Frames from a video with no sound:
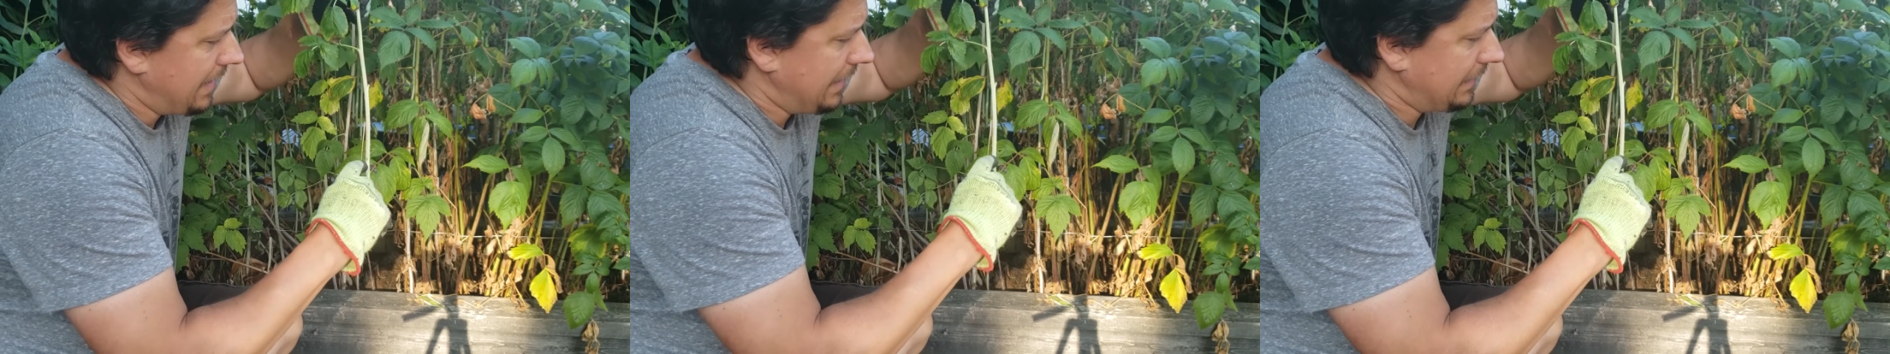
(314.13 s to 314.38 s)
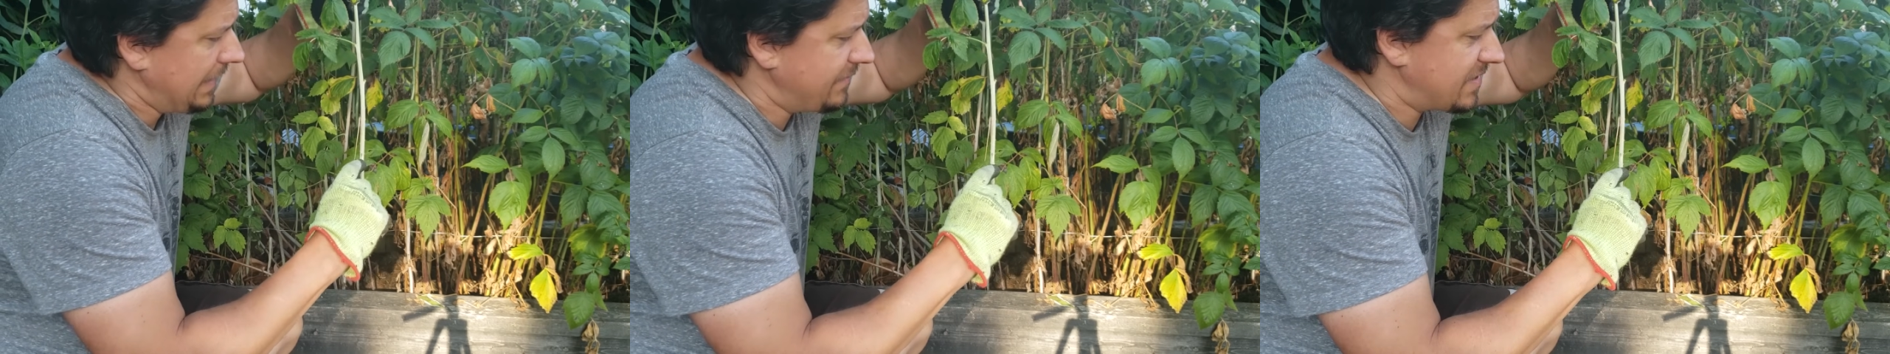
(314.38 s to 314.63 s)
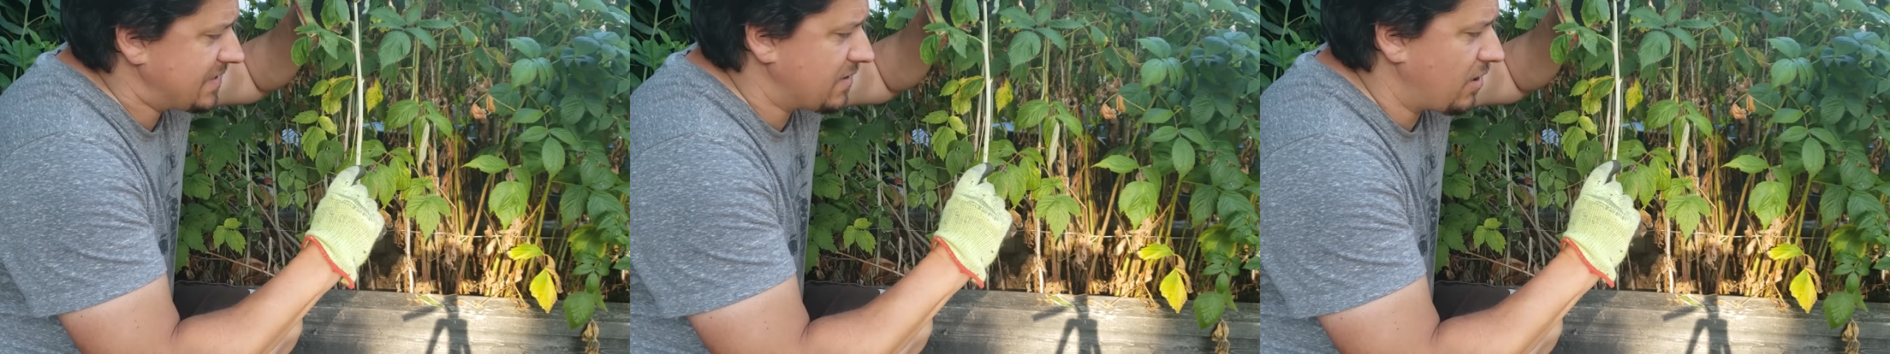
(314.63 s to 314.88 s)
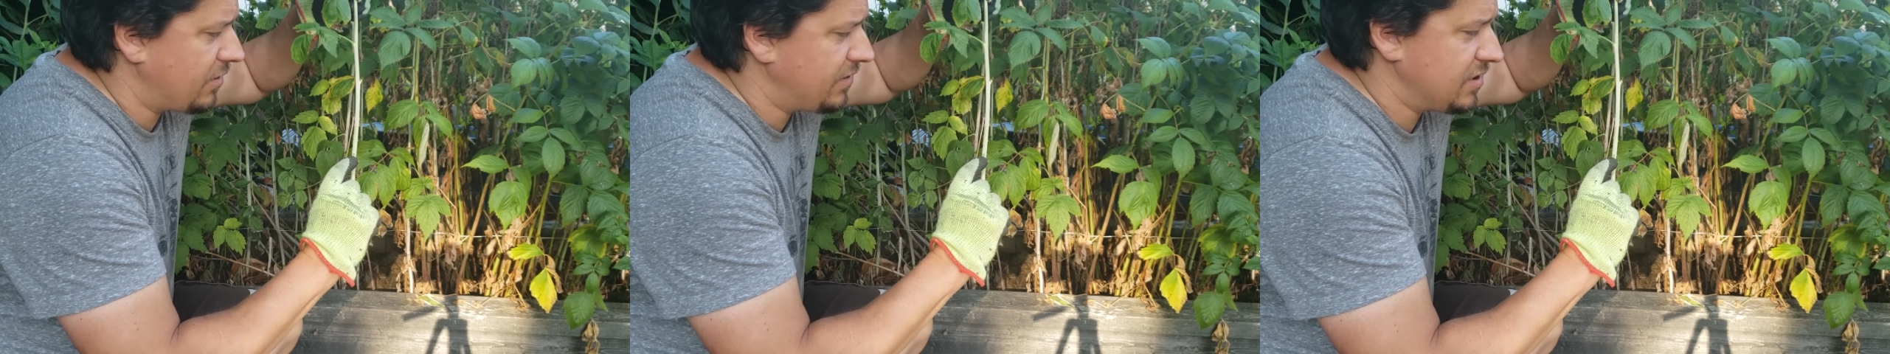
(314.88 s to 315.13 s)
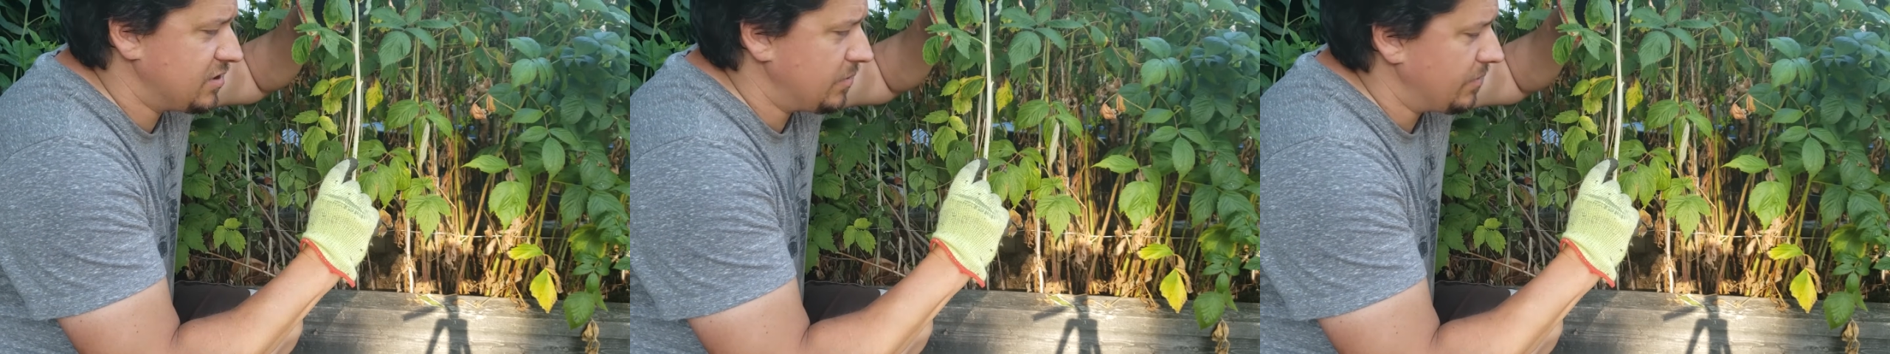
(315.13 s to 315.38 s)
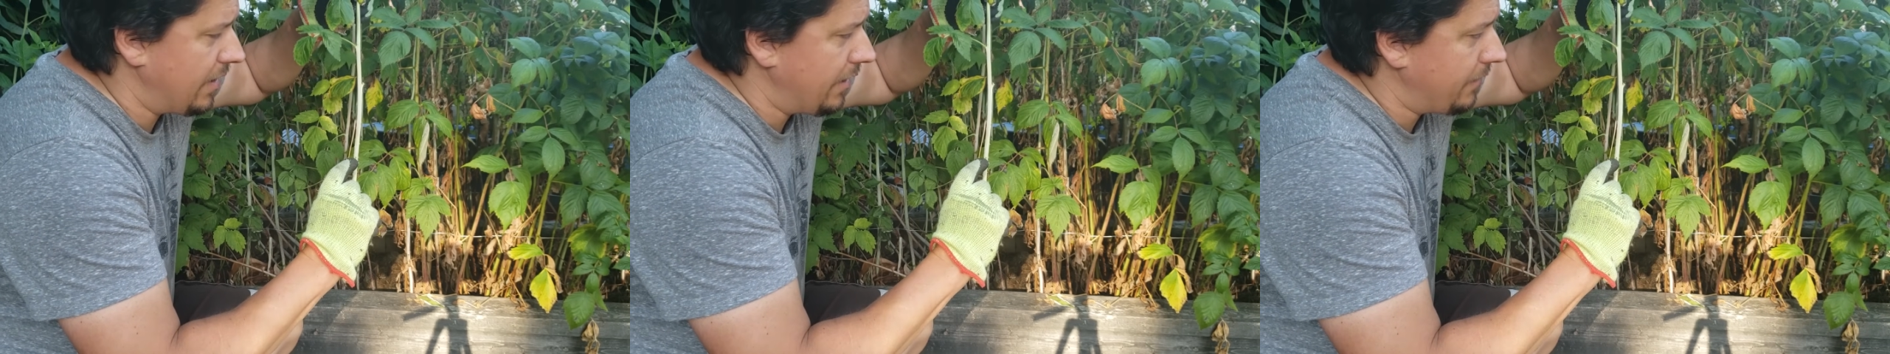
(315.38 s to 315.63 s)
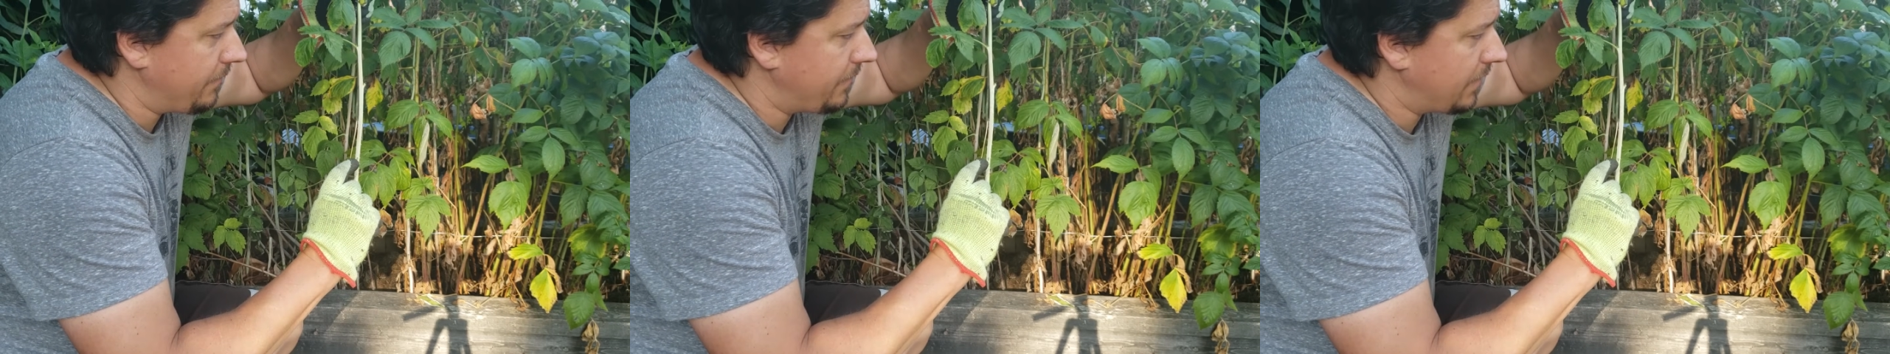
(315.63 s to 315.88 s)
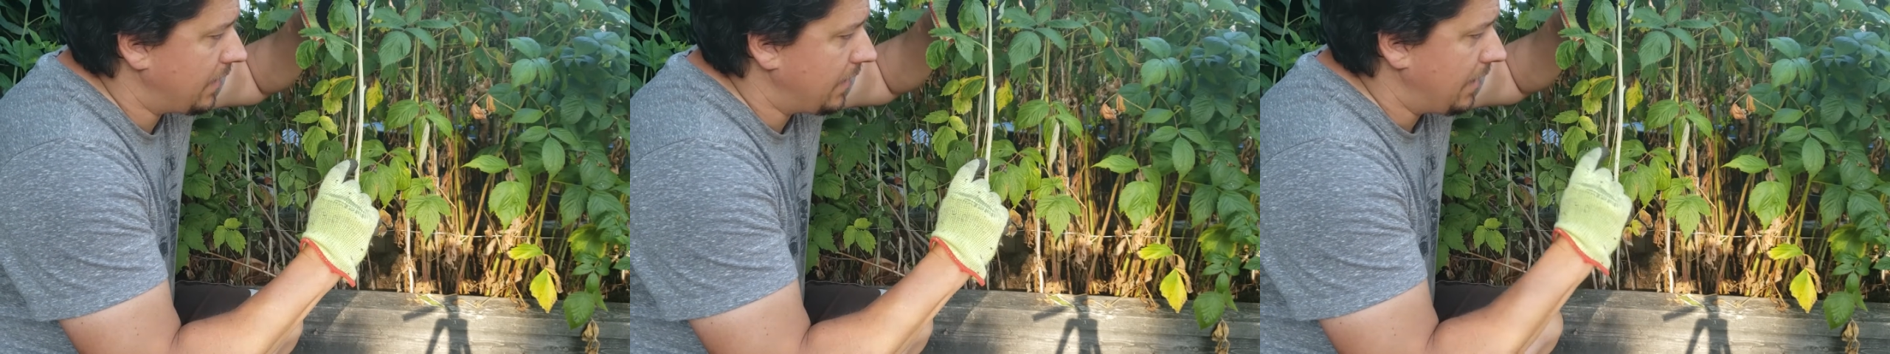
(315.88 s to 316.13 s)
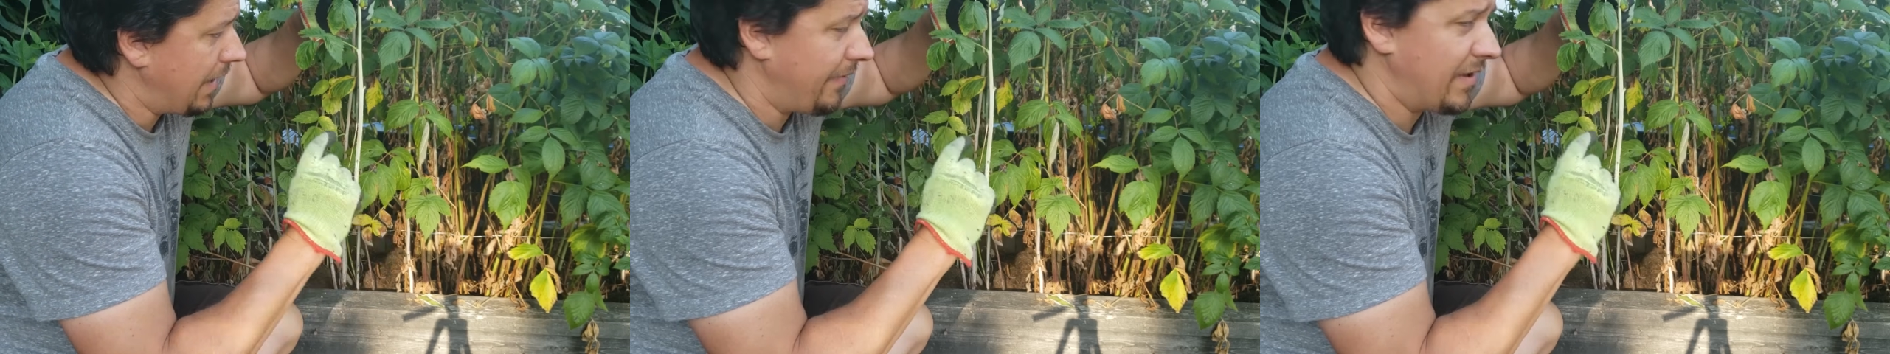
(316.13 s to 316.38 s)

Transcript: it leaves the scar tissue there. And